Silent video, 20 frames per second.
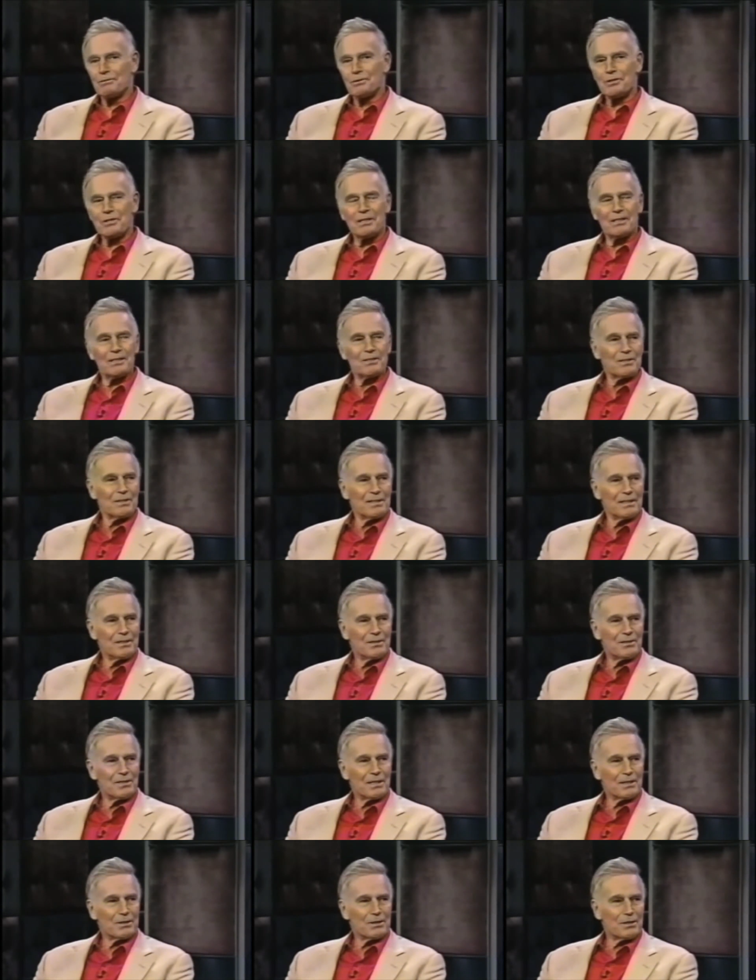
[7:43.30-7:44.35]
in an
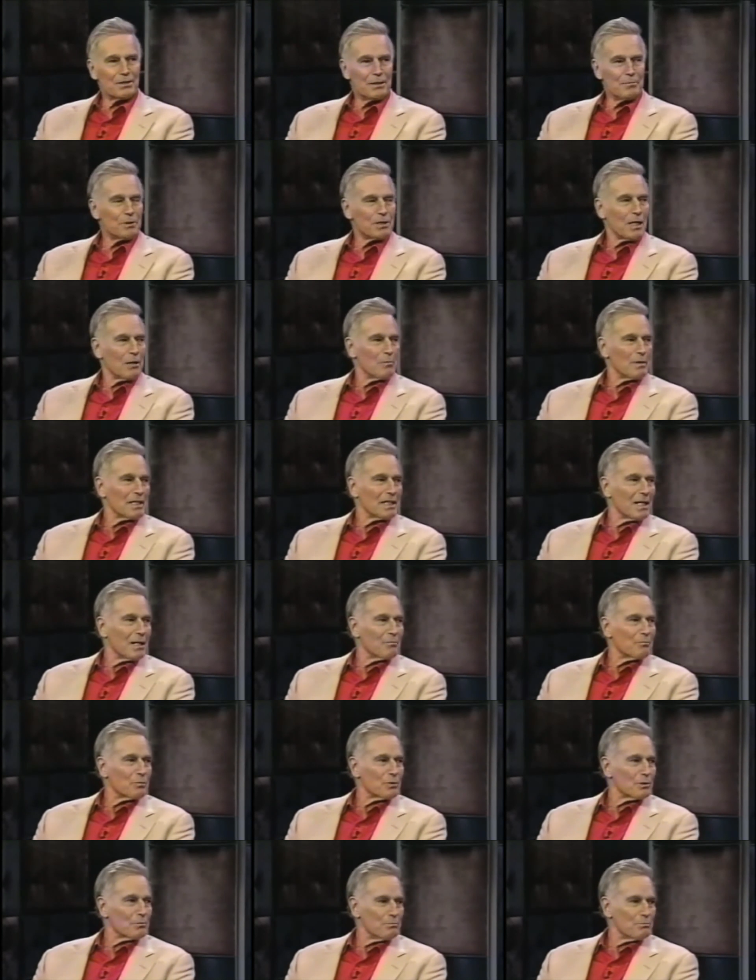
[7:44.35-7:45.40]
effort to
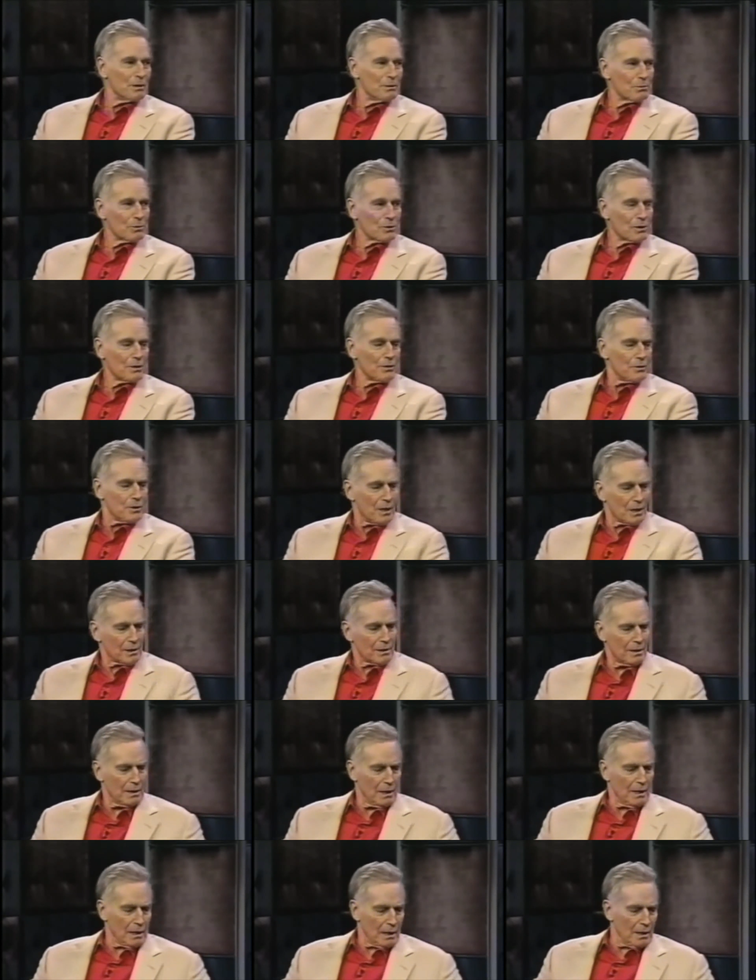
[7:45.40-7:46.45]
dissolve
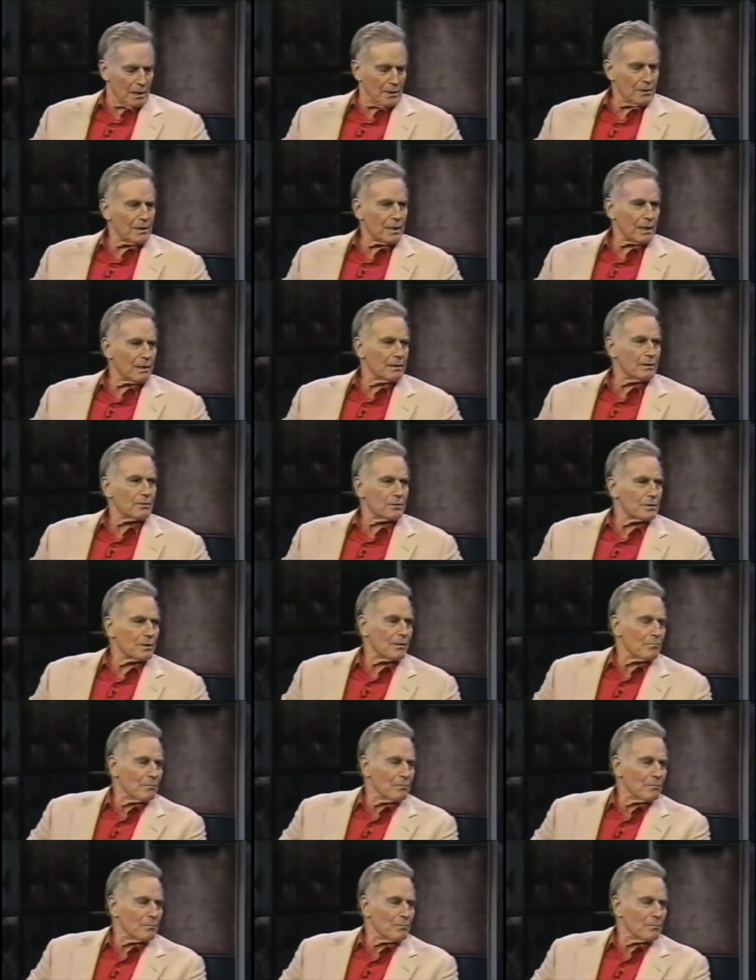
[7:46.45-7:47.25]
the glue